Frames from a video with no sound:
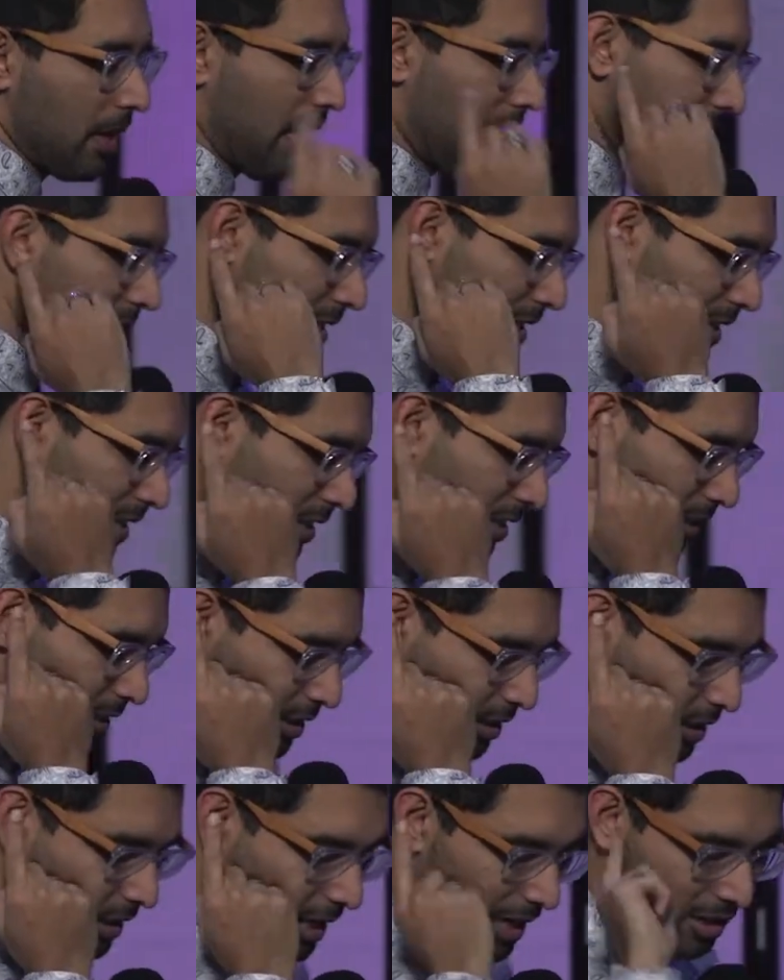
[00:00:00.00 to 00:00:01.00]
Our
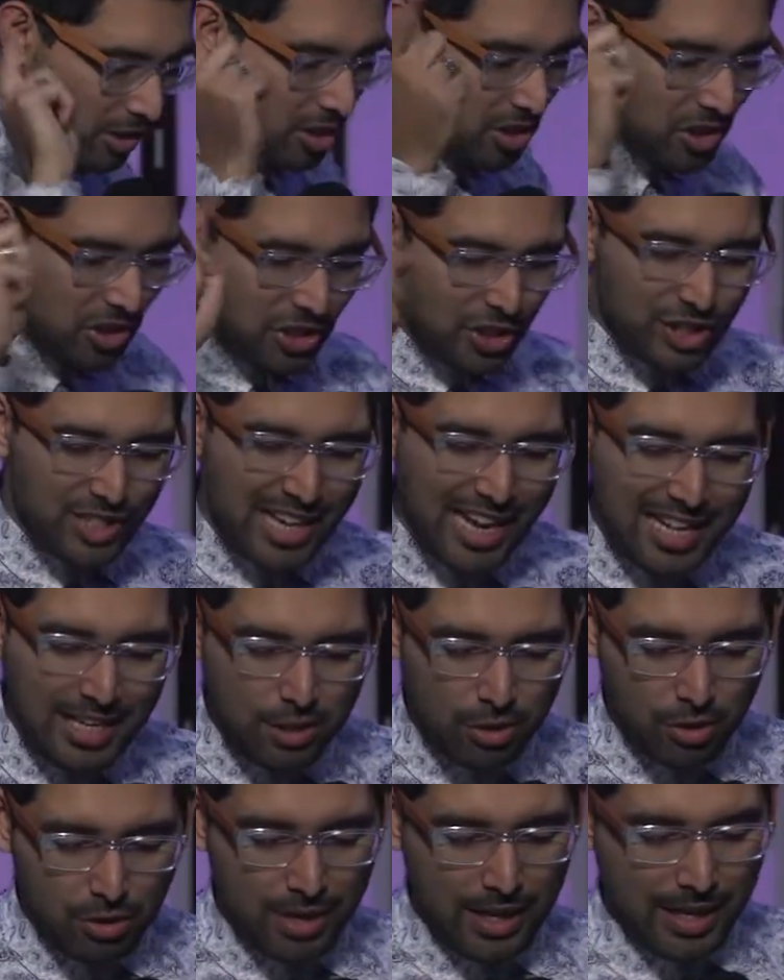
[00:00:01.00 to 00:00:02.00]
ears are not
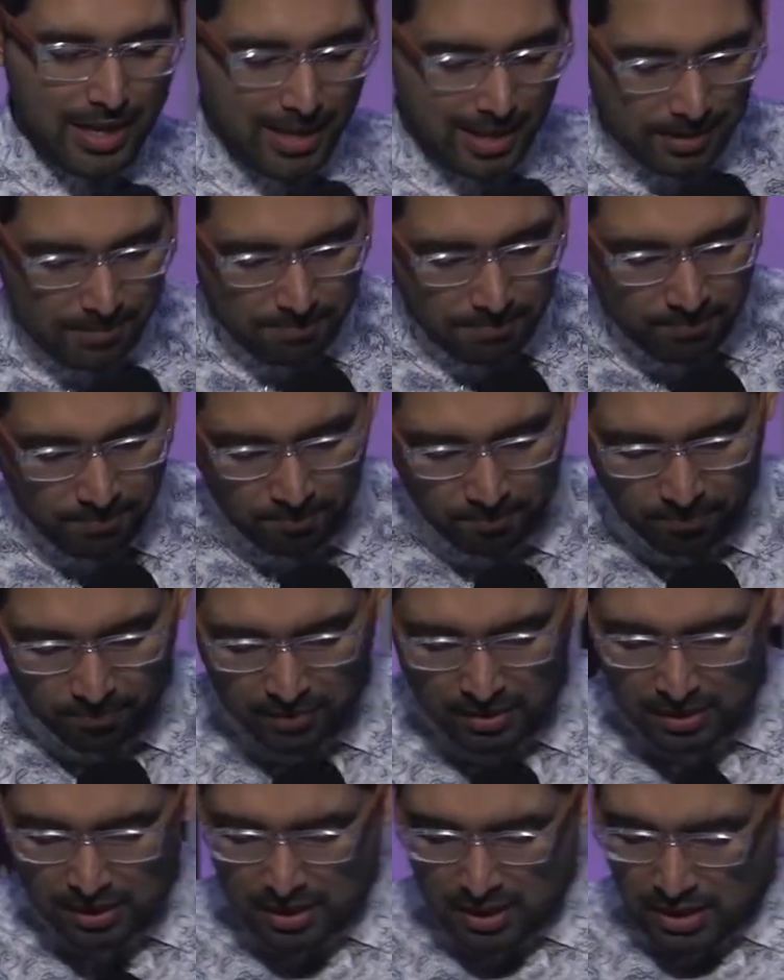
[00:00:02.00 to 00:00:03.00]
trained to hear.
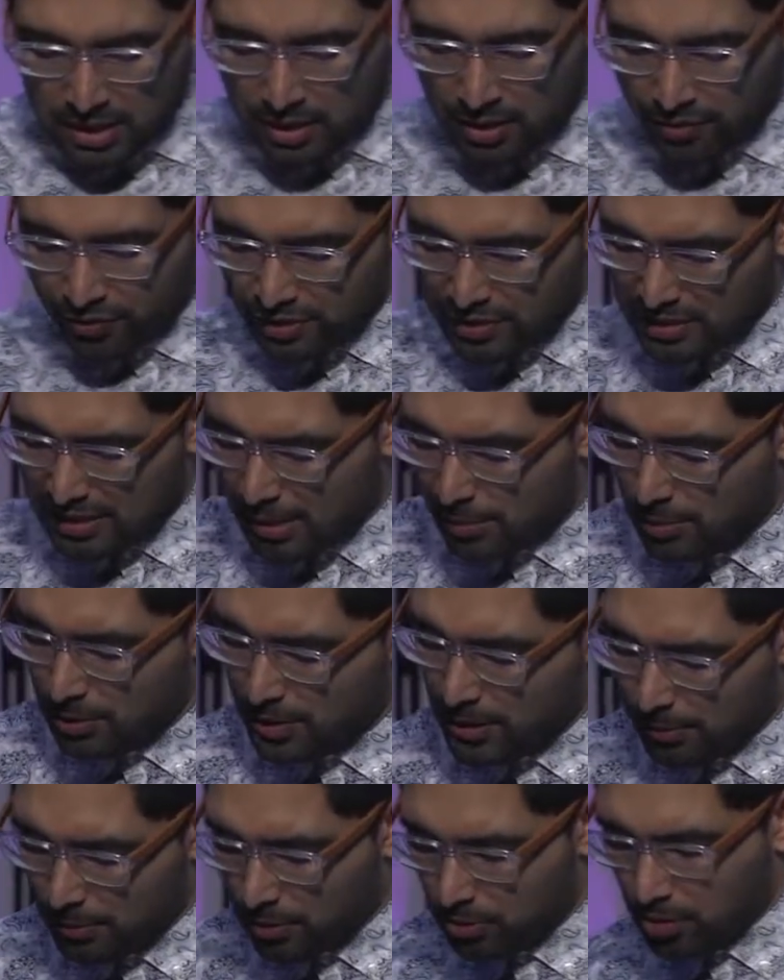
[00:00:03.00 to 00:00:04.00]
1 Samuel
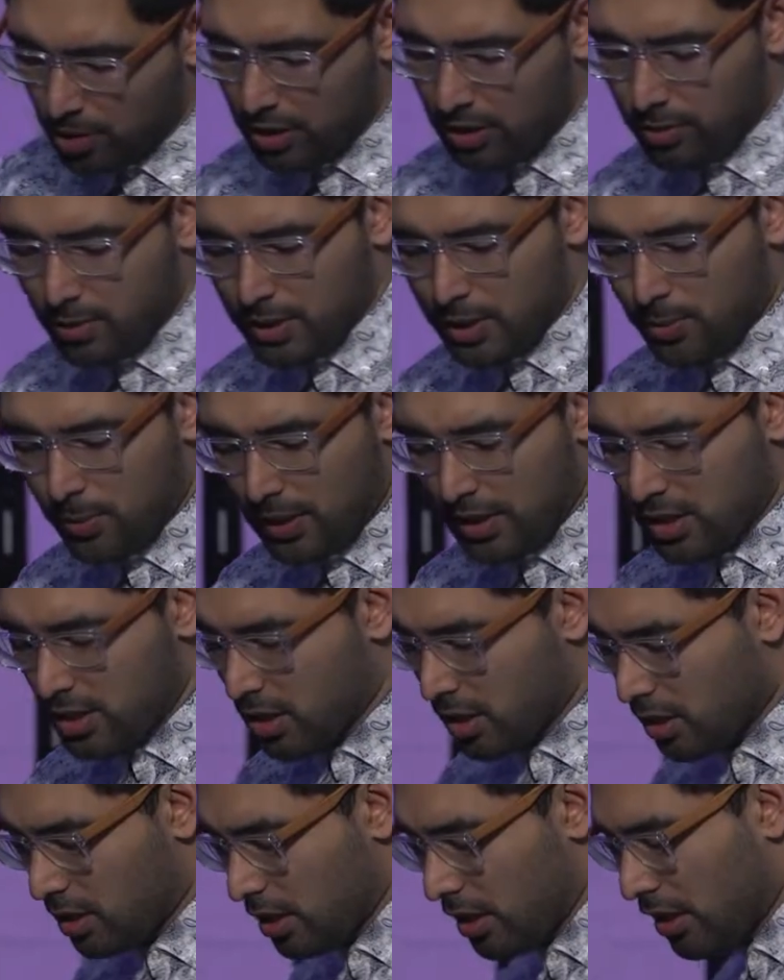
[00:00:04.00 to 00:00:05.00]
chapter 3 verse 1
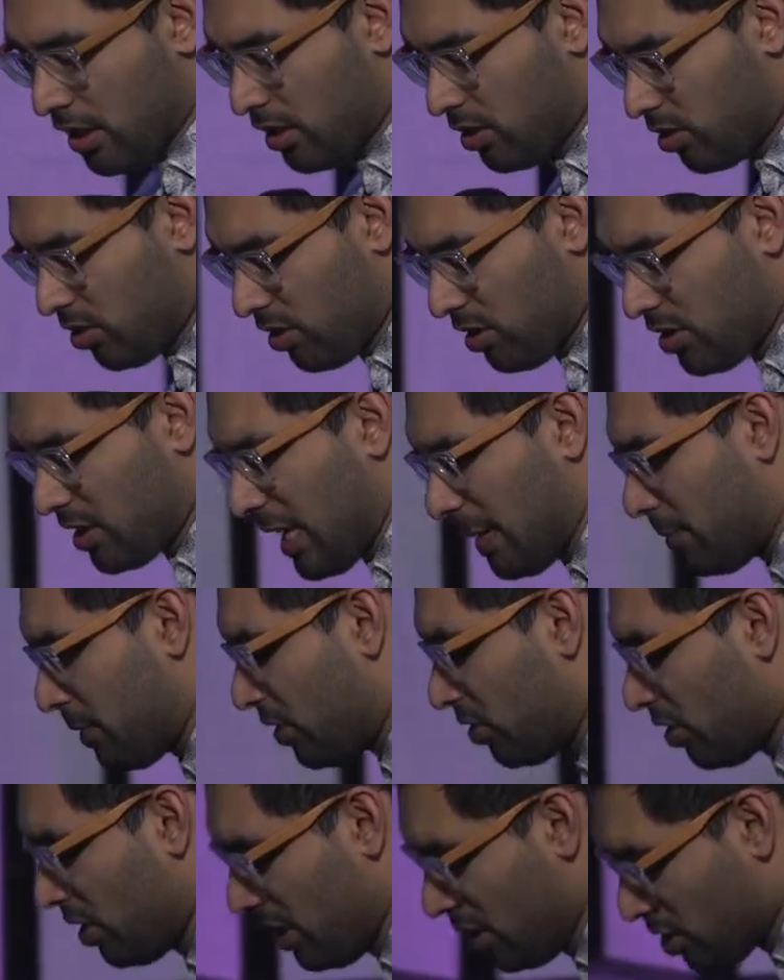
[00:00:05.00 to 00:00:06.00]
is
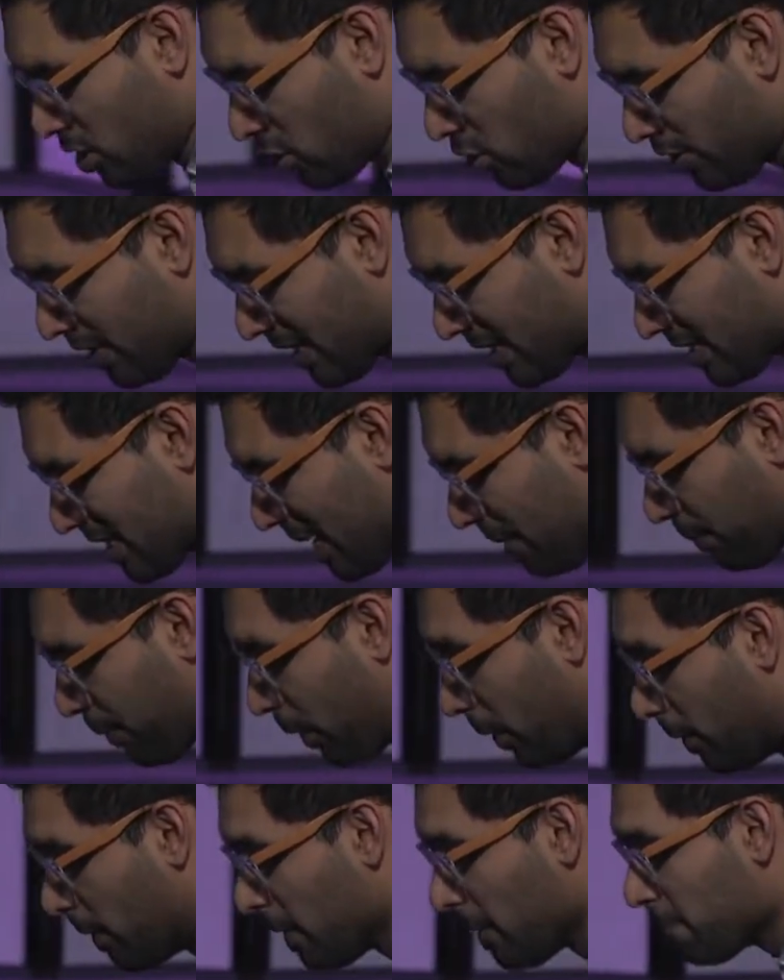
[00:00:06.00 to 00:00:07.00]
chapter 3 is a good
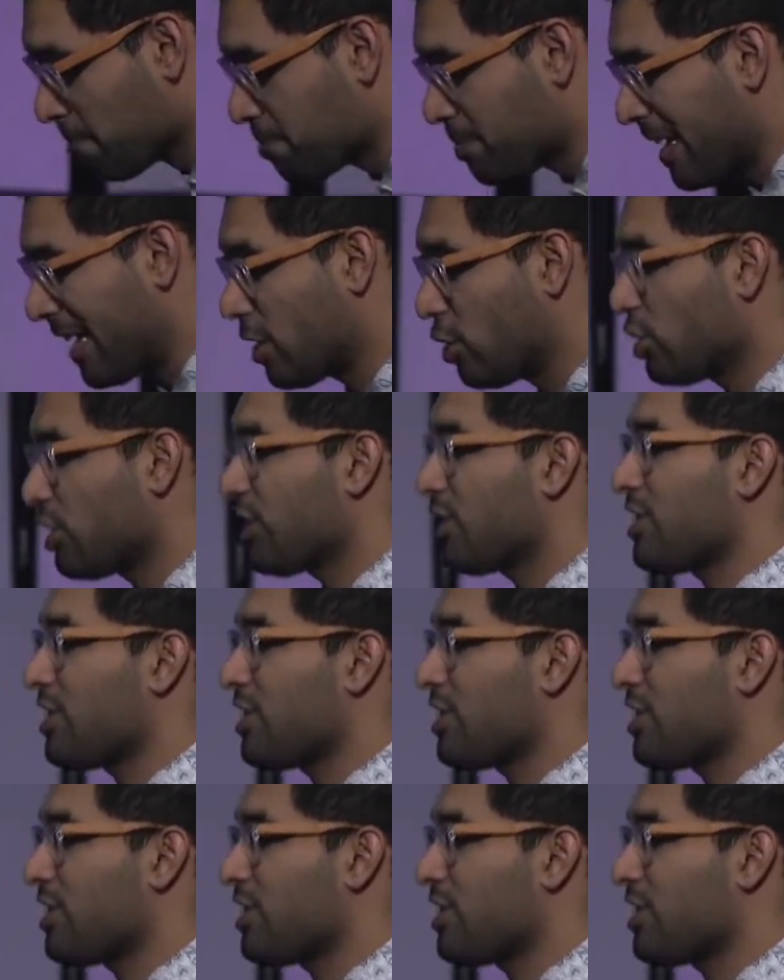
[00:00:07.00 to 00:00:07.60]
example, because